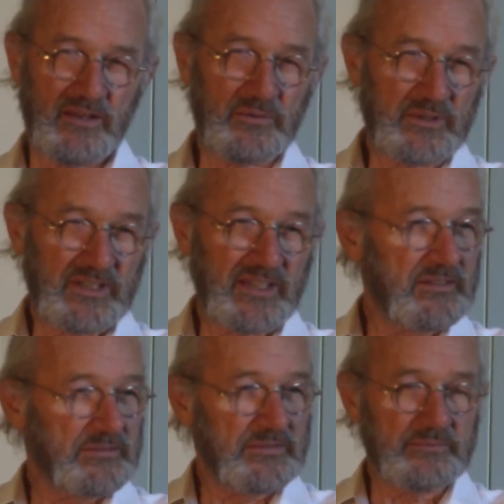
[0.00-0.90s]
I want to
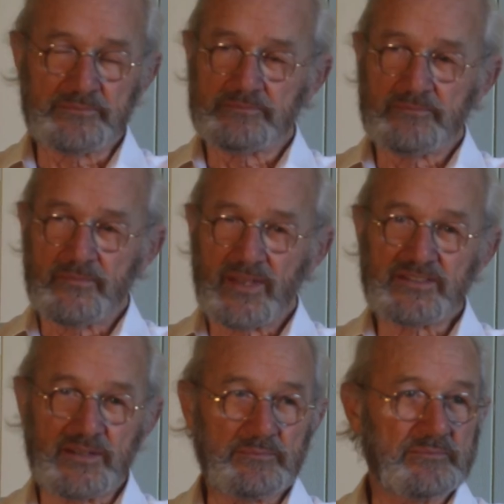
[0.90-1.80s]
give
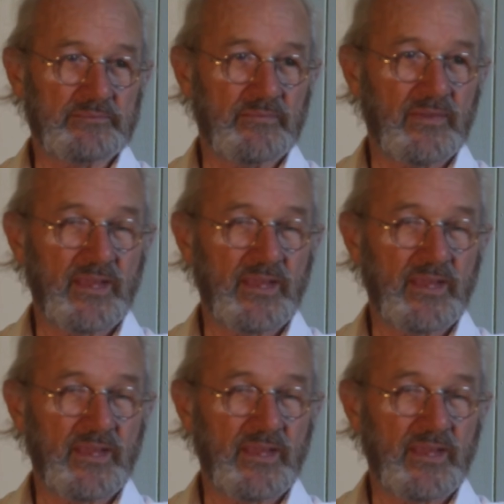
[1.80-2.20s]
some